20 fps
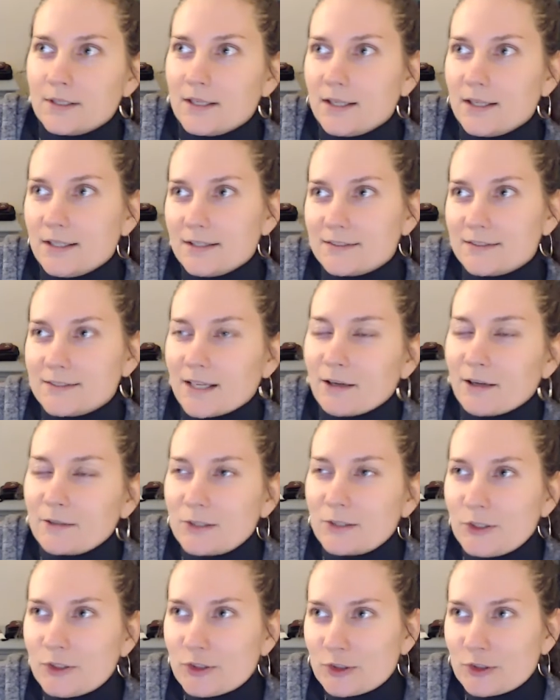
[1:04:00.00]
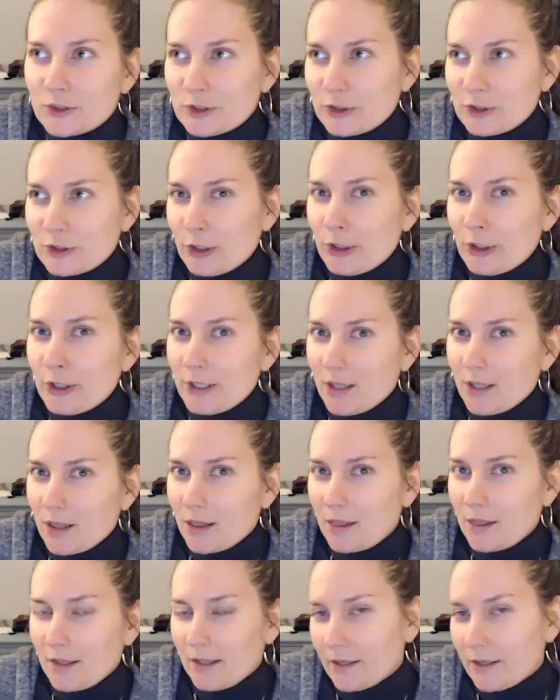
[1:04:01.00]
it sounds good in
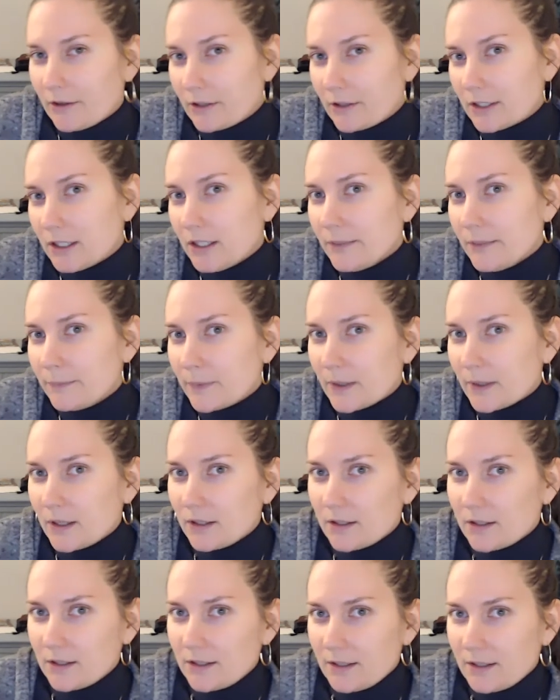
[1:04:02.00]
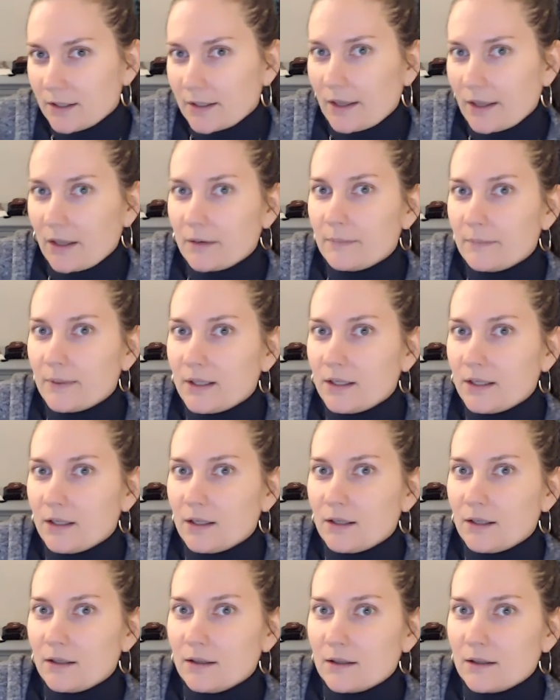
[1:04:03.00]
theory, but it can
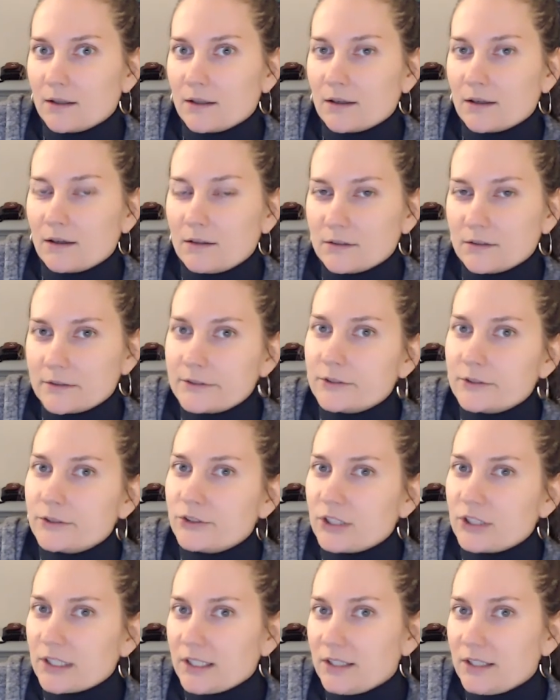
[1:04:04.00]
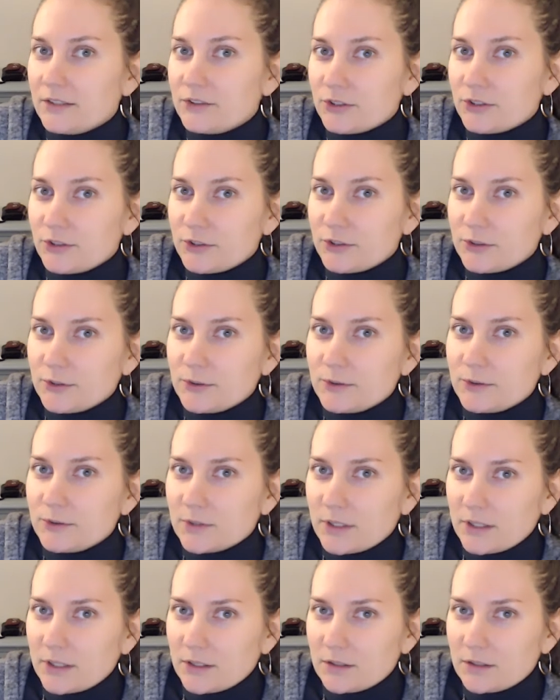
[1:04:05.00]
be a little tricky to do
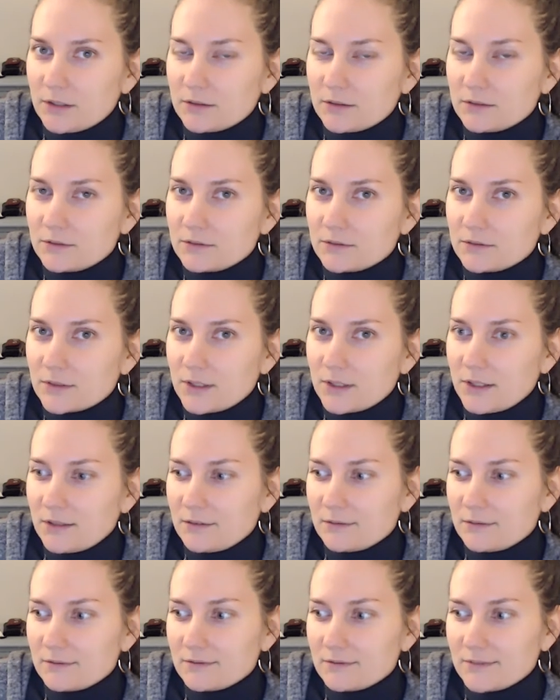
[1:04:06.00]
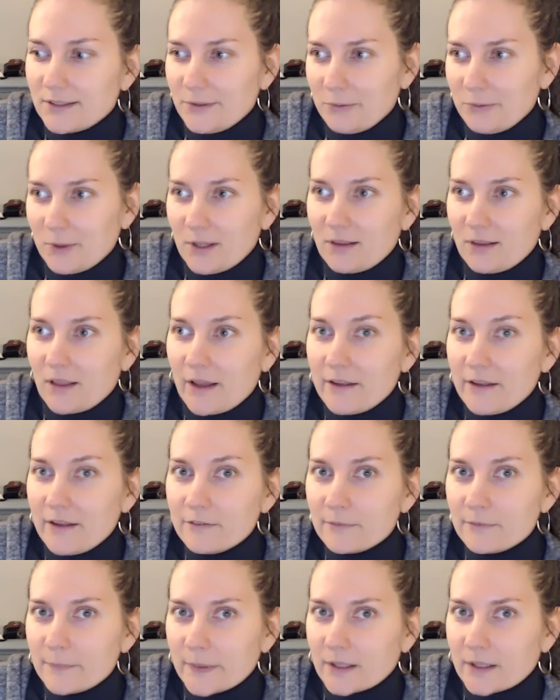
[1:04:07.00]
in real life,
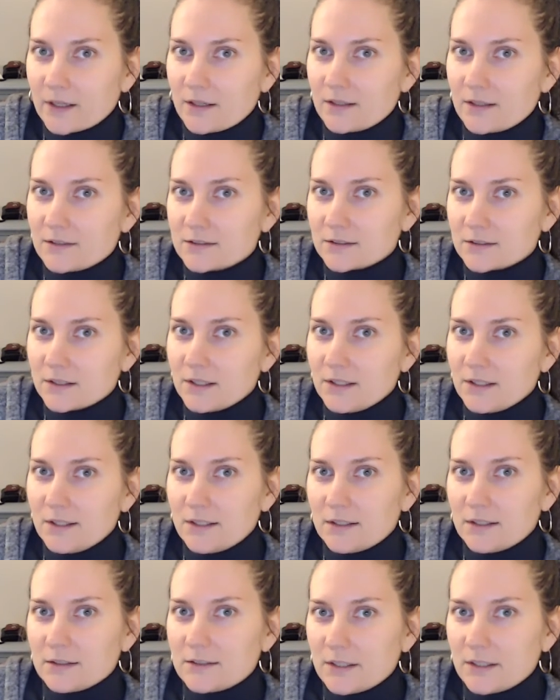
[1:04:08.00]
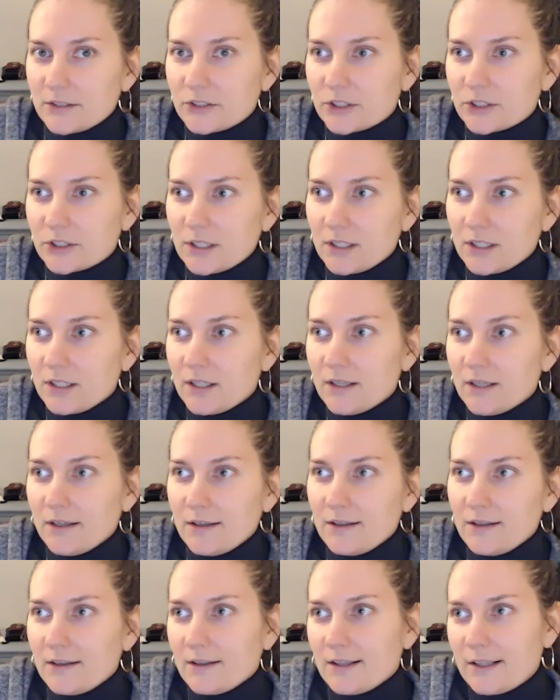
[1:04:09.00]
because essentially
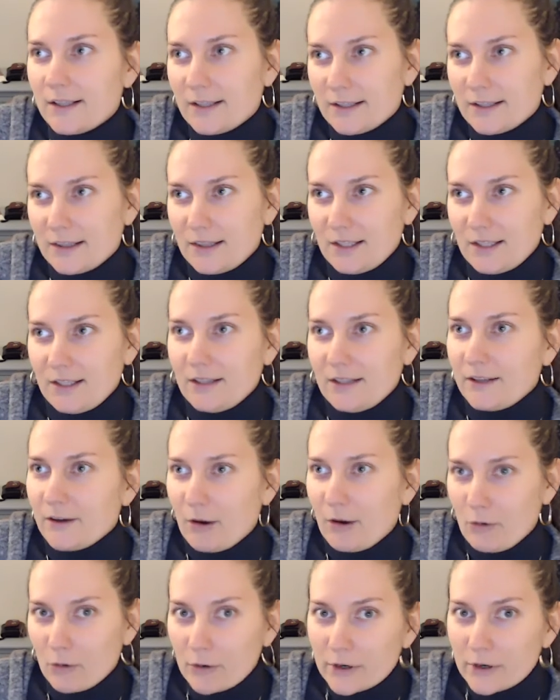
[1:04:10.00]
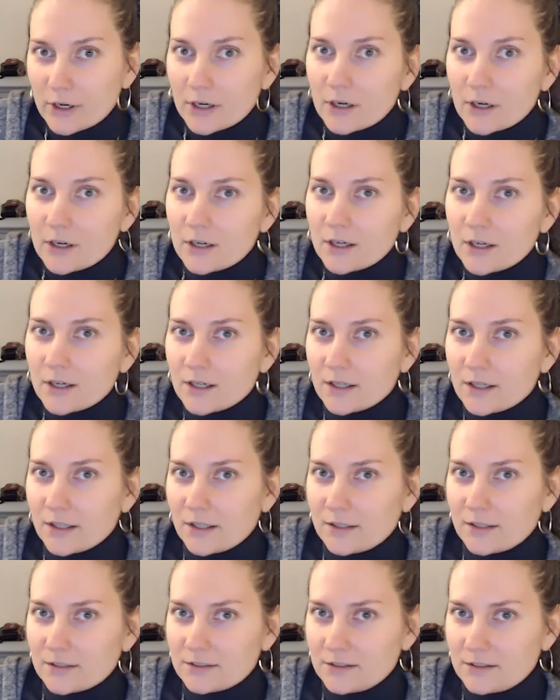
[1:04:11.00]
the owner
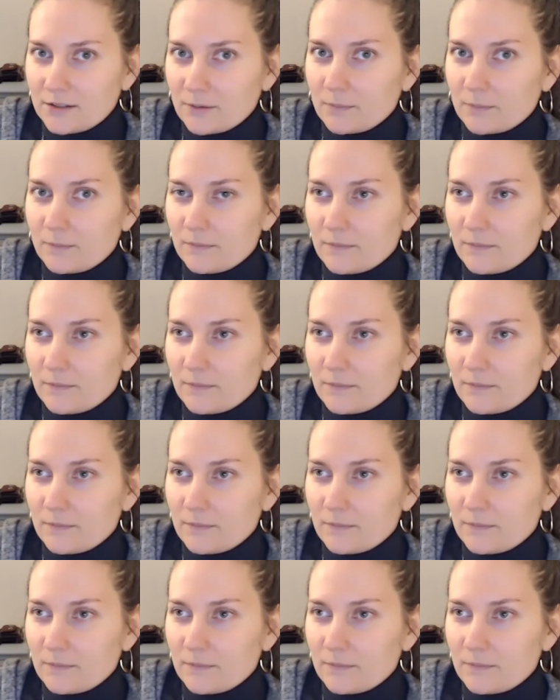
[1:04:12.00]
is the